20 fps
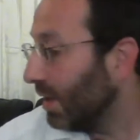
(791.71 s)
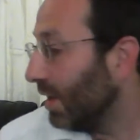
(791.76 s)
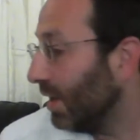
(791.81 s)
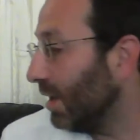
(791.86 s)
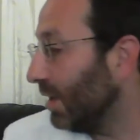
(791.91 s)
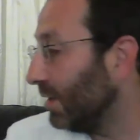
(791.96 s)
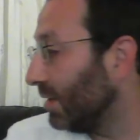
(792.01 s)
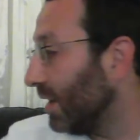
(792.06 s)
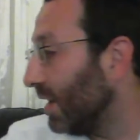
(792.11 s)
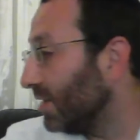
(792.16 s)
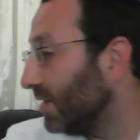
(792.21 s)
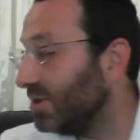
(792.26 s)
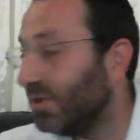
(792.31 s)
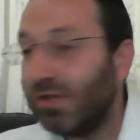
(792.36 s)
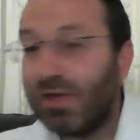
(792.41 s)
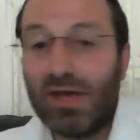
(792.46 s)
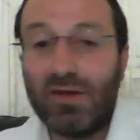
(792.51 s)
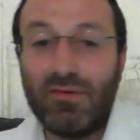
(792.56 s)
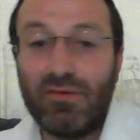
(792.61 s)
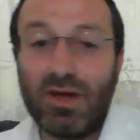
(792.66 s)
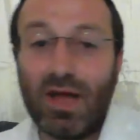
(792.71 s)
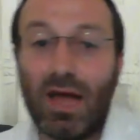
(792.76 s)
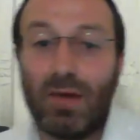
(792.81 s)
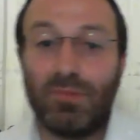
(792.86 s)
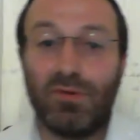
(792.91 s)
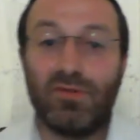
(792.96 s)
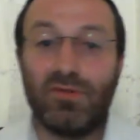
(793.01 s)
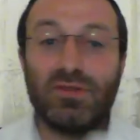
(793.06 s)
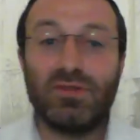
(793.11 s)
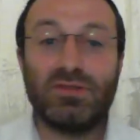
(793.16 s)
And I actually have a
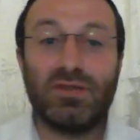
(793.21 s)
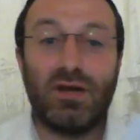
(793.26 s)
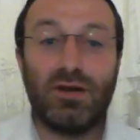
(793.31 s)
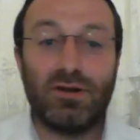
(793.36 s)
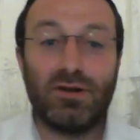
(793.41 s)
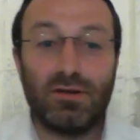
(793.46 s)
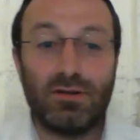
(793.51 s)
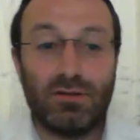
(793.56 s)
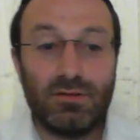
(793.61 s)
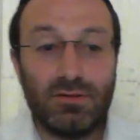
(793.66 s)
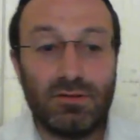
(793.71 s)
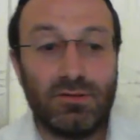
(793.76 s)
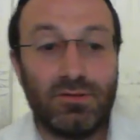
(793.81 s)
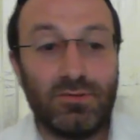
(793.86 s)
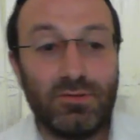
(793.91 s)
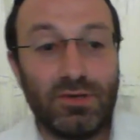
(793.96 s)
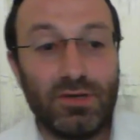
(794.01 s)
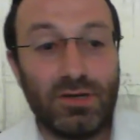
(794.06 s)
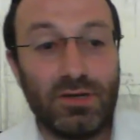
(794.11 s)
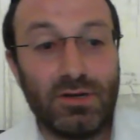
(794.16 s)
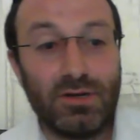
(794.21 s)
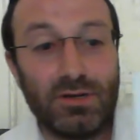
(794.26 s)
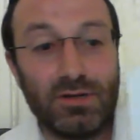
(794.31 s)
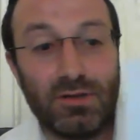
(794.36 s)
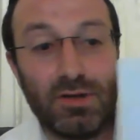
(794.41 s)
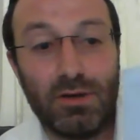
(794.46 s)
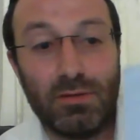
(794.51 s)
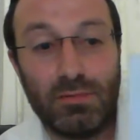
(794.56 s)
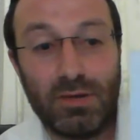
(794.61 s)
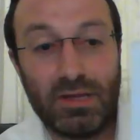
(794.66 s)
copy of this article over here.
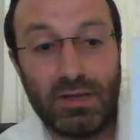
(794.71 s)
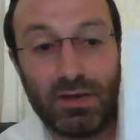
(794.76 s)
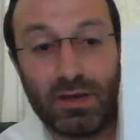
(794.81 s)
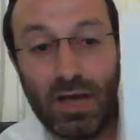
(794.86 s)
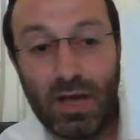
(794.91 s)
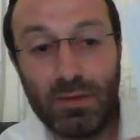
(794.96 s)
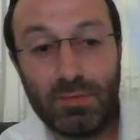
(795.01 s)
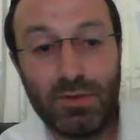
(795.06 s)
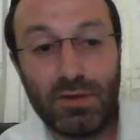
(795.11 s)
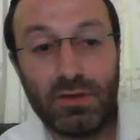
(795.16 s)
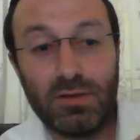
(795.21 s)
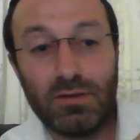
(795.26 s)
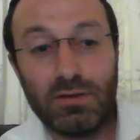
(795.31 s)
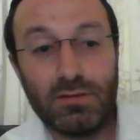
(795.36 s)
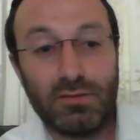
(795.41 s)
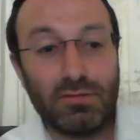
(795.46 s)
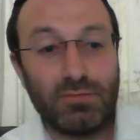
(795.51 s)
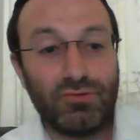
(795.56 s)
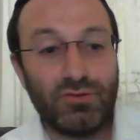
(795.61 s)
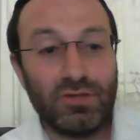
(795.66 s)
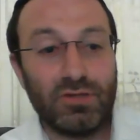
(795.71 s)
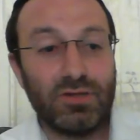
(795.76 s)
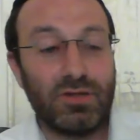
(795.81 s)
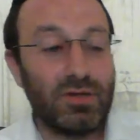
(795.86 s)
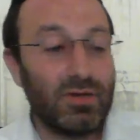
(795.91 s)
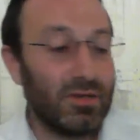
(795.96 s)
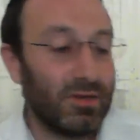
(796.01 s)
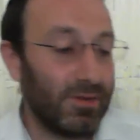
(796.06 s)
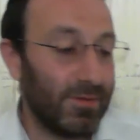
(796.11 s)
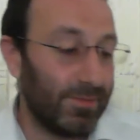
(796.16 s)
I made a copy,
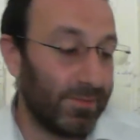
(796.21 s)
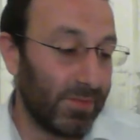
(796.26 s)
printed it.